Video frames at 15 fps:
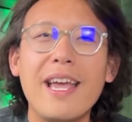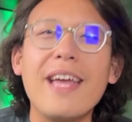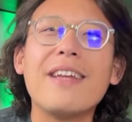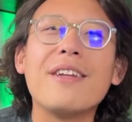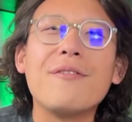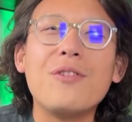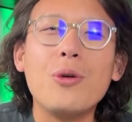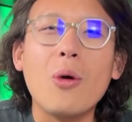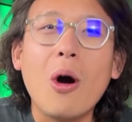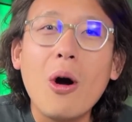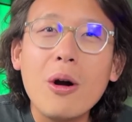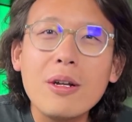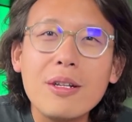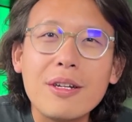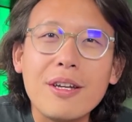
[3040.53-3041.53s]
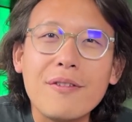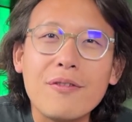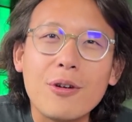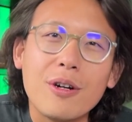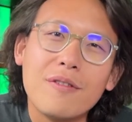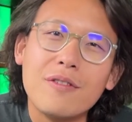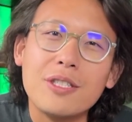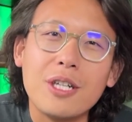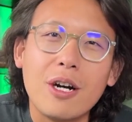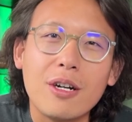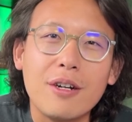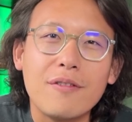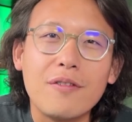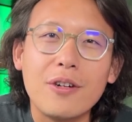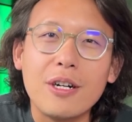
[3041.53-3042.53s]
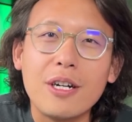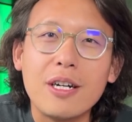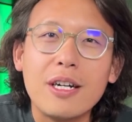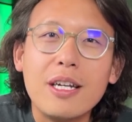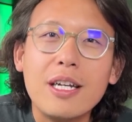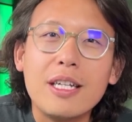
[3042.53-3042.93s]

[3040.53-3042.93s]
And if you are looking for a photographer,